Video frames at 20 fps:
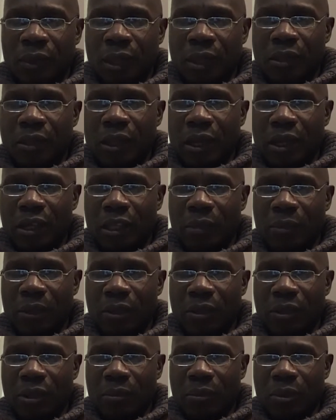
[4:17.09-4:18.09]
and
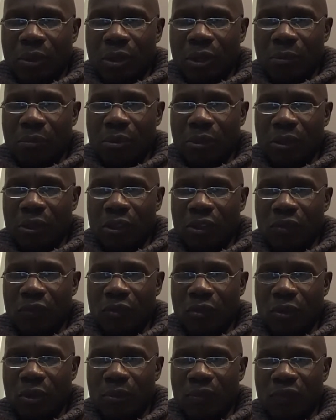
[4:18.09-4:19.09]
document them on a police
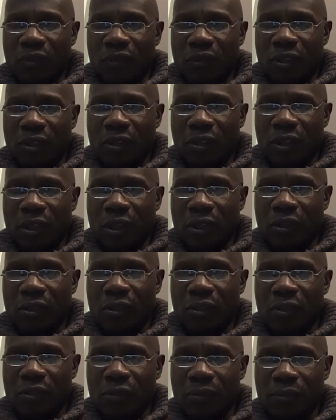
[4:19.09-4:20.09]
form
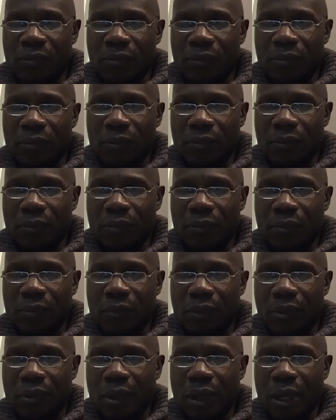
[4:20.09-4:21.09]
56.
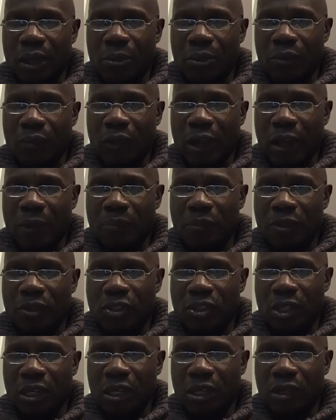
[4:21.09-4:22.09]
I will wrap the
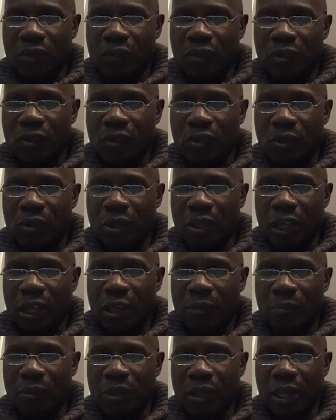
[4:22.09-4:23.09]
chain of his
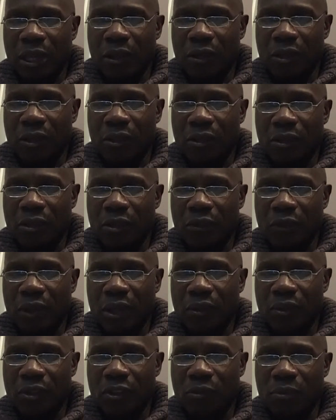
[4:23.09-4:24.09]
zodiac medallion
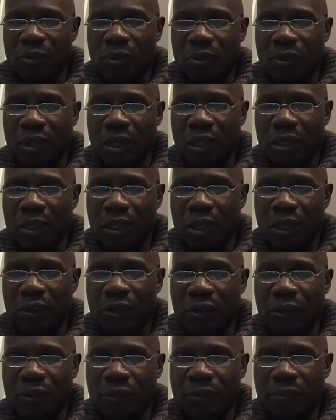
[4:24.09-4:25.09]
around his butane
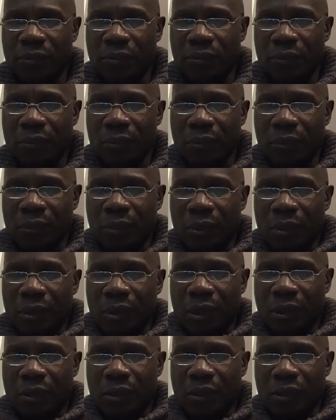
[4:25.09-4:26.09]
lighter
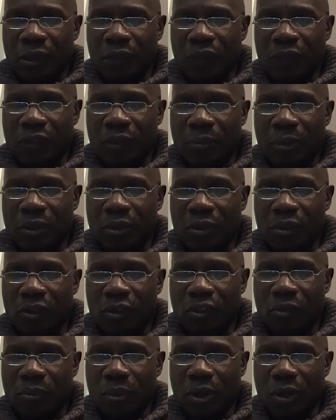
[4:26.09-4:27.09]
and stuff them into the
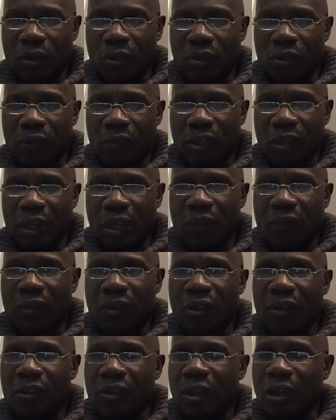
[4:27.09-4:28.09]
smallest of the
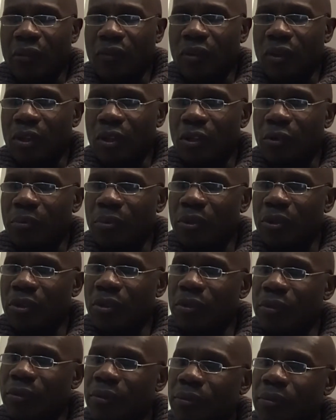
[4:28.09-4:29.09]
evidence
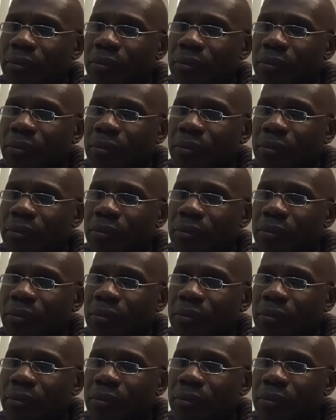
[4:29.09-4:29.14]
envelopes.